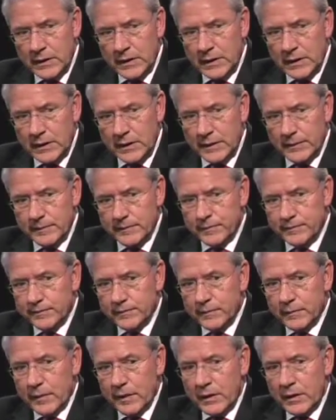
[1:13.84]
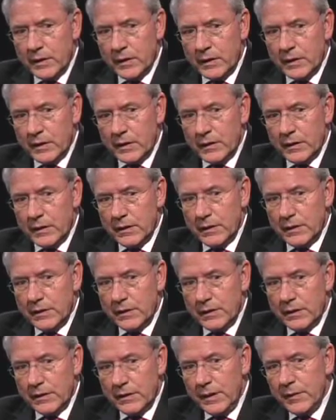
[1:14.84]

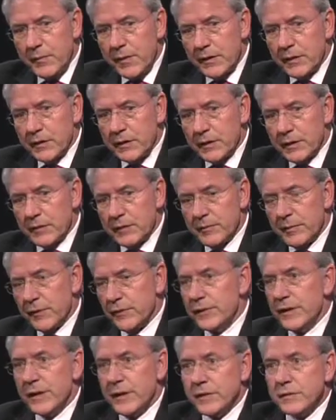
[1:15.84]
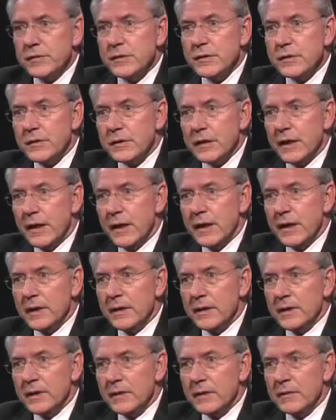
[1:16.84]
Then we looked at the museums,
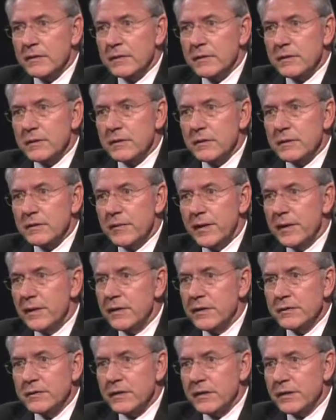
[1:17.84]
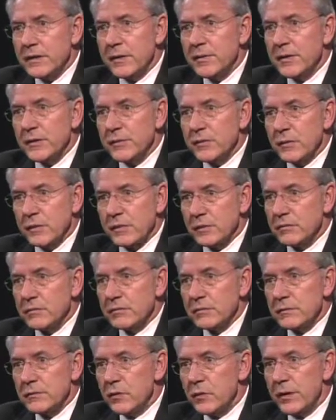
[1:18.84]
and many of those exhibits were
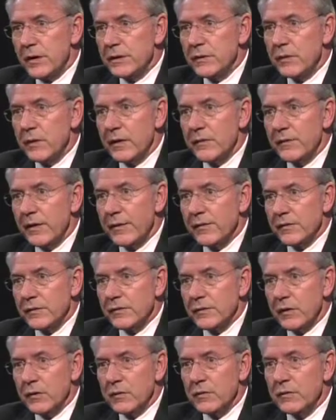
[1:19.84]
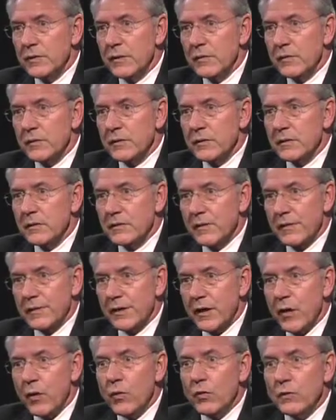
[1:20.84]
20, 25 years old. They were growing
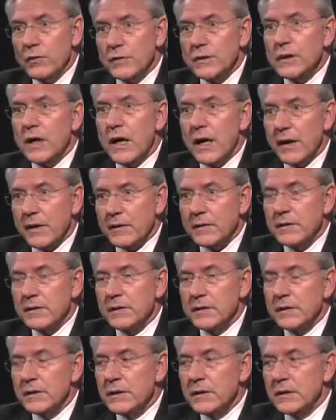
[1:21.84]
old and tired, and